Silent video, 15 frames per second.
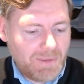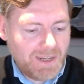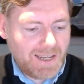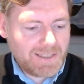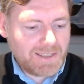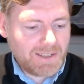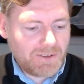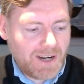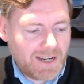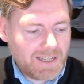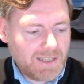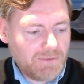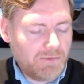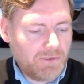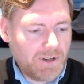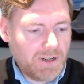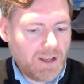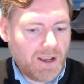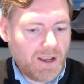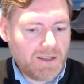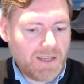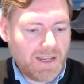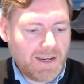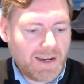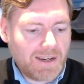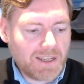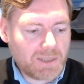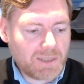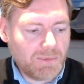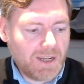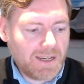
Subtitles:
less attractive for an end customer,